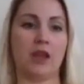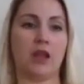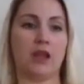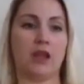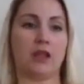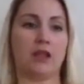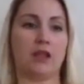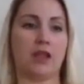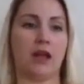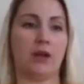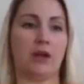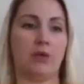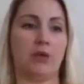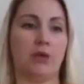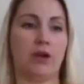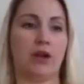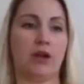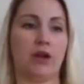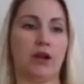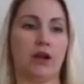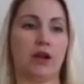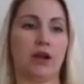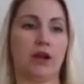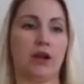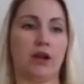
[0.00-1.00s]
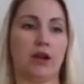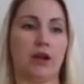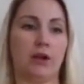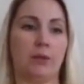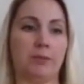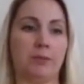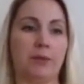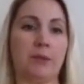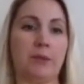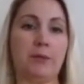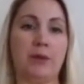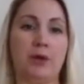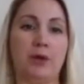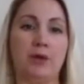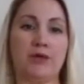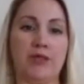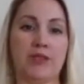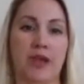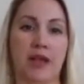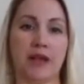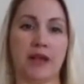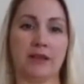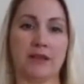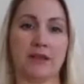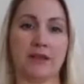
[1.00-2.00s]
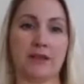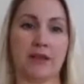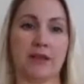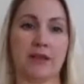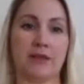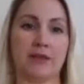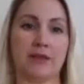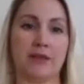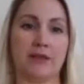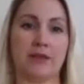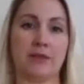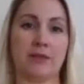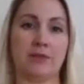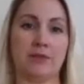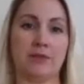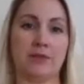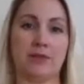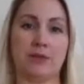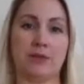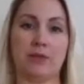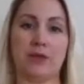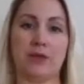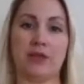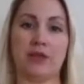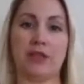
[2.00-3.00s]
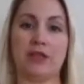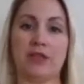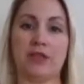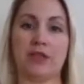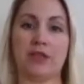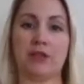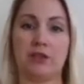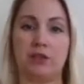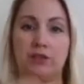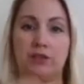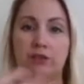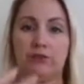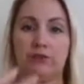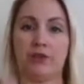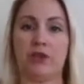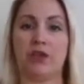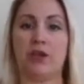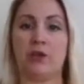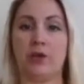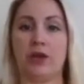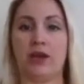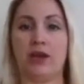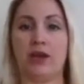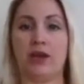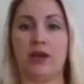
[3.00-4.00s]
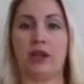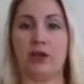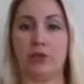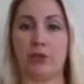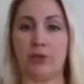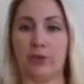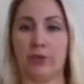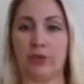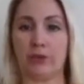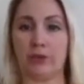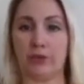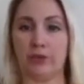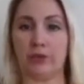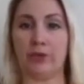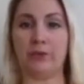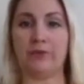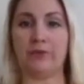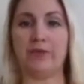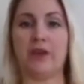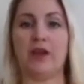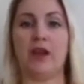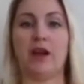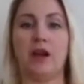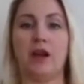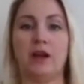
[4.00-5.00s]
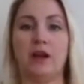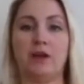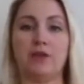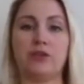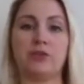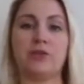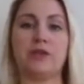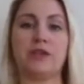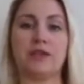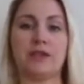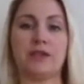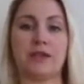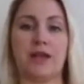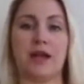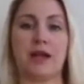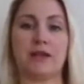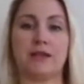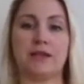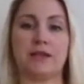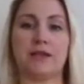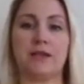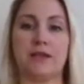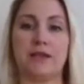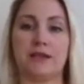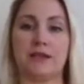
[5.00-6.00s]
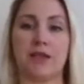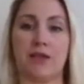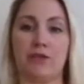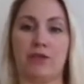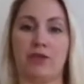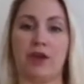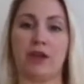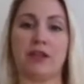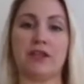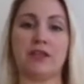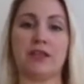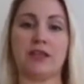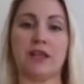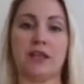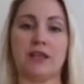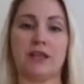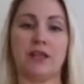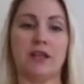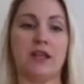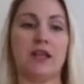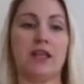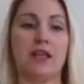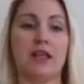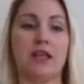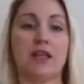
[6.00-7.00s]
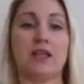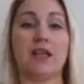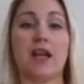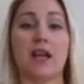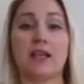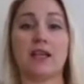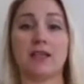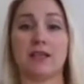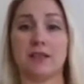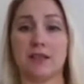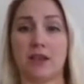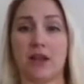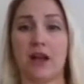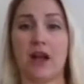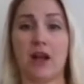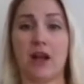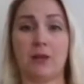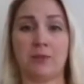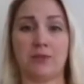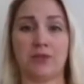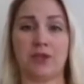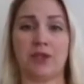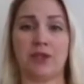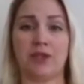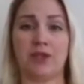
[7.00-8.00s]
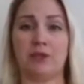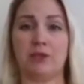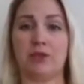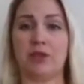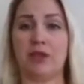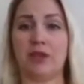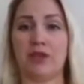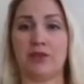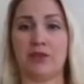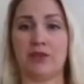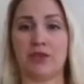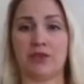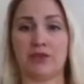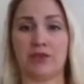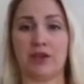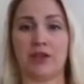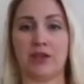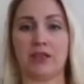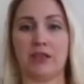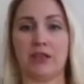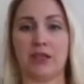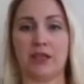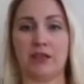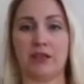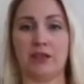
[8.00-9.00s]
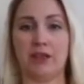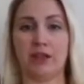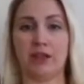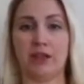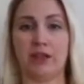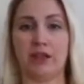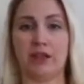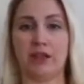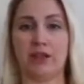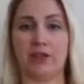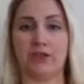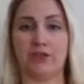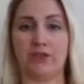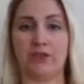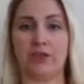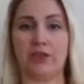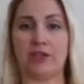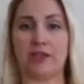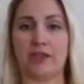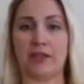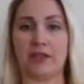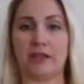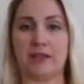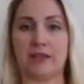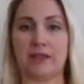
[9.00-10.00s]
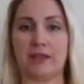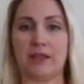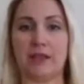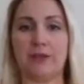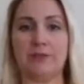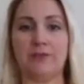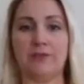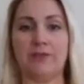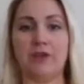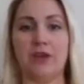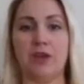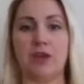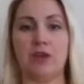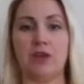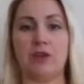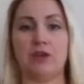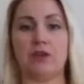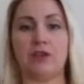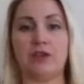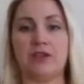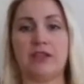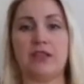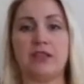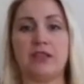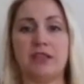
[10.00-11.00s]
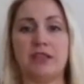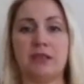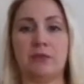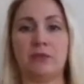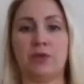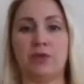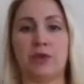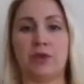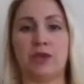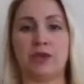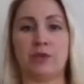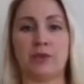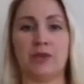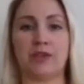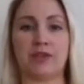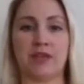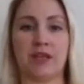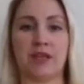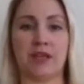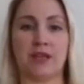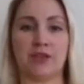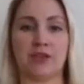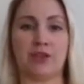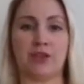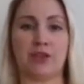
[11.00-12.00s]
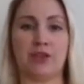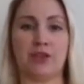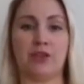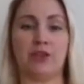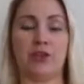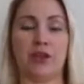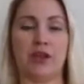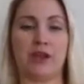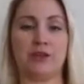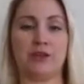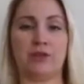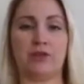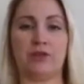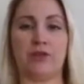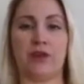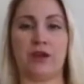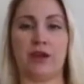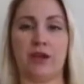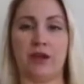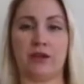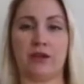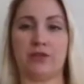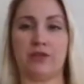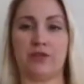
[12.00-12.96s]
now people always ask, and this is something that we need to really quickly go through, how do we assess, is there writing? Yes, absolutely, there is writing in History GCSE. You can see some of the ways we assess here. Okay, so front cover